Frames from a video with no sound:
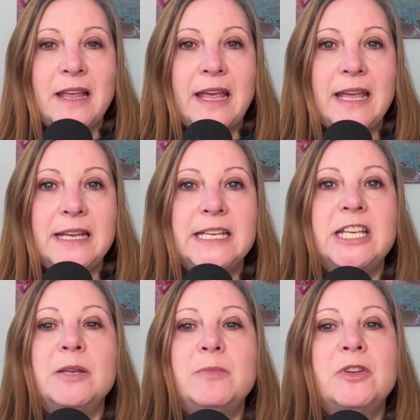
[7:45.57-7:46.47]
and
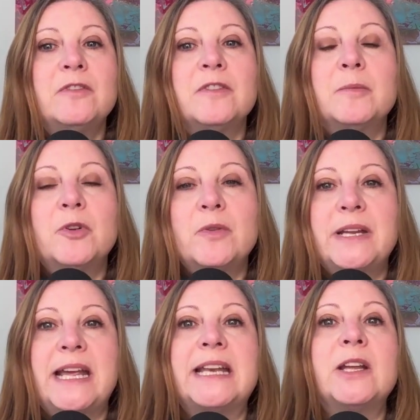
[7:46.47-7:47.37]
keep you from
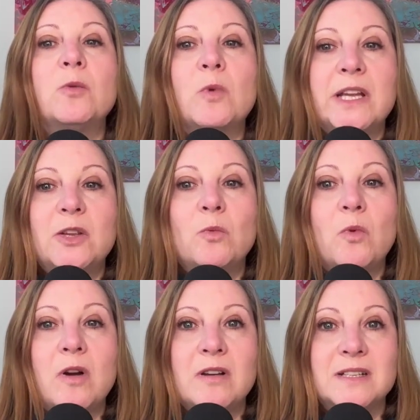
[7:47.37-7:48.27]
creating what you
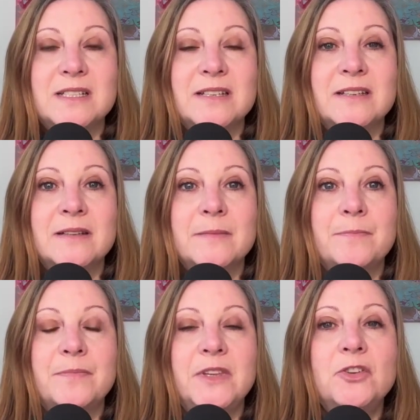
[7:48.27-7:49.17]
want.
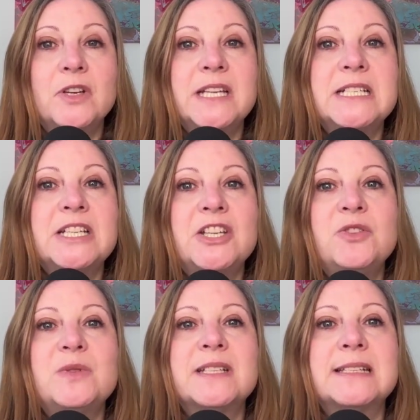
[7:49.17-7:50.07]
You'll
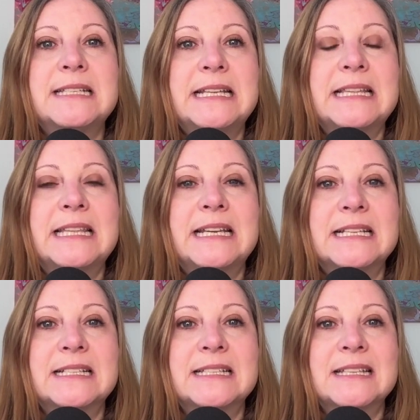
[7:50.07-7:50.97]
continue to see
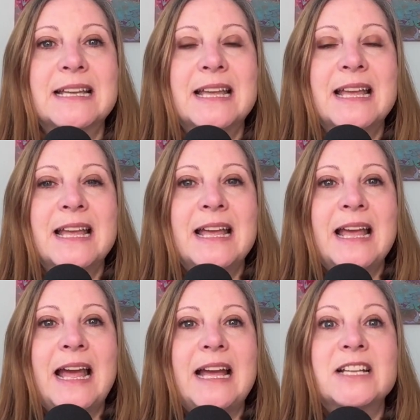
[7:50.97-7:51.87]
things
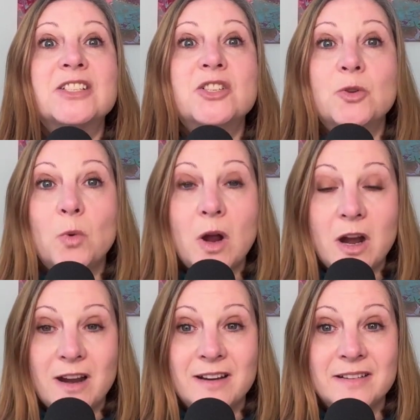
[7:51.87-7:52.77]
as you
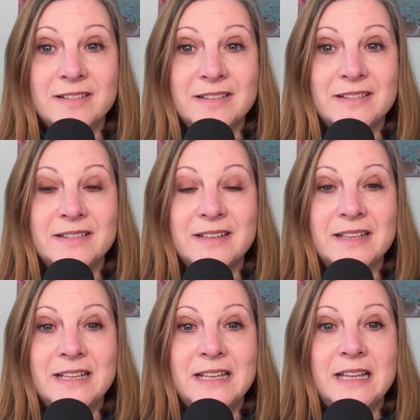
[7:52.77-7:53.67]
are.
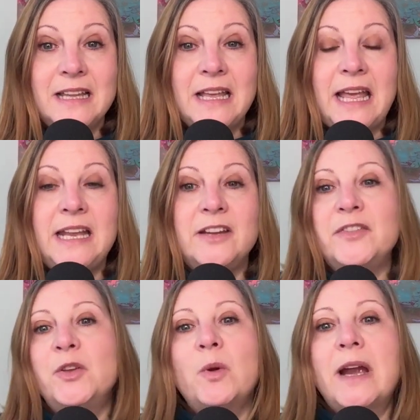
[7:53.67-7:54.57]
And
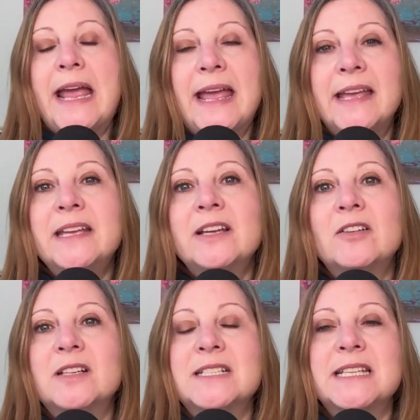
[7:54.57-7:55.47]
if you are hanging
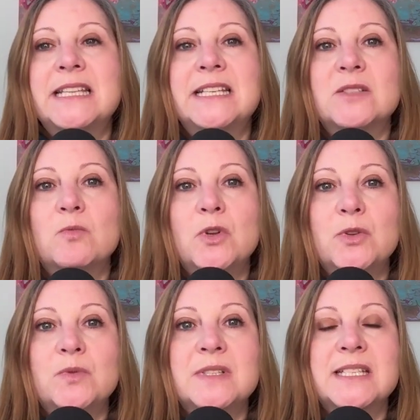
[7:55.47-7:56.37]
on to these
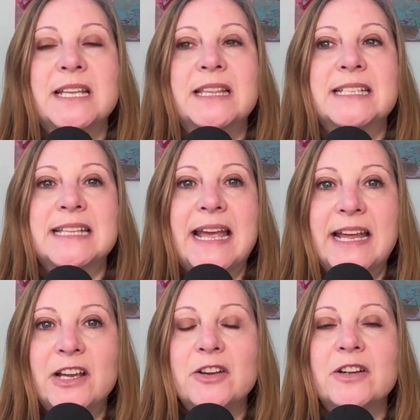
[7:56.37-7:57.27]
wounds and this
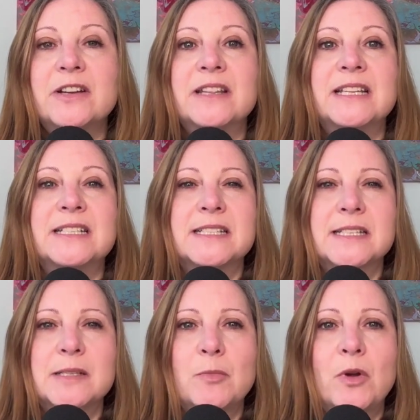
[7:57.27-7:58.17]
anger and this
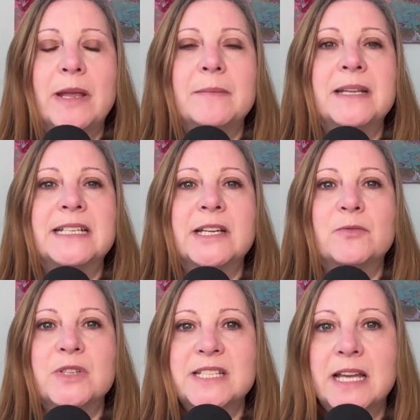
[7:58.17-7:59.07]
disappointment and
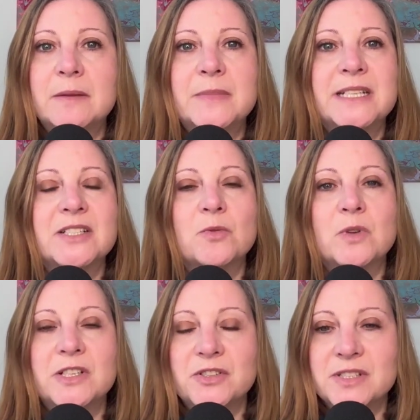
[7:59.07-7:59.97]
resentment
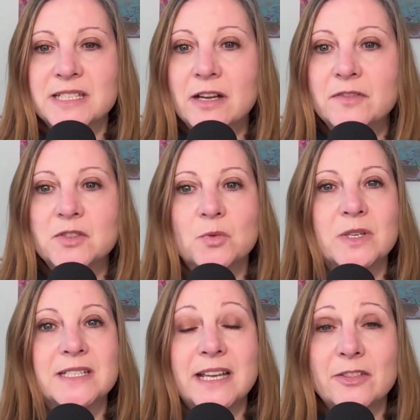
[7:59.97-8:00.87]
towards yourself,
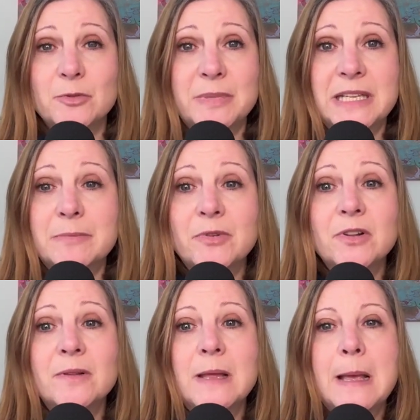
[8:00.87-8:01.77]
towards other
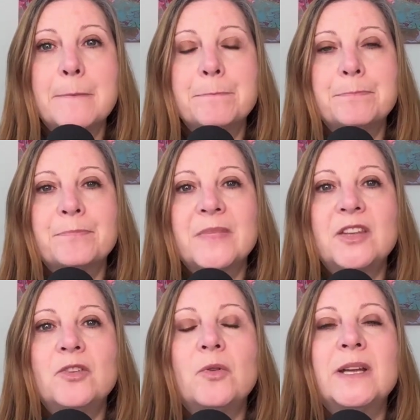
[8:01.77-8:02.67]
people,
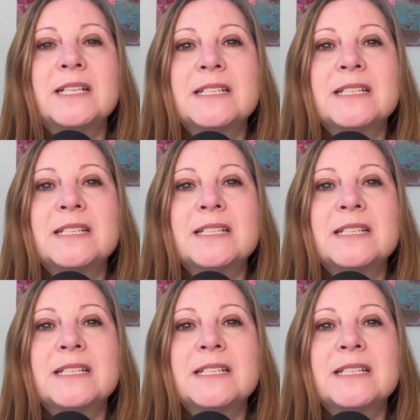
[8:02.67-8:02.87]
you're going to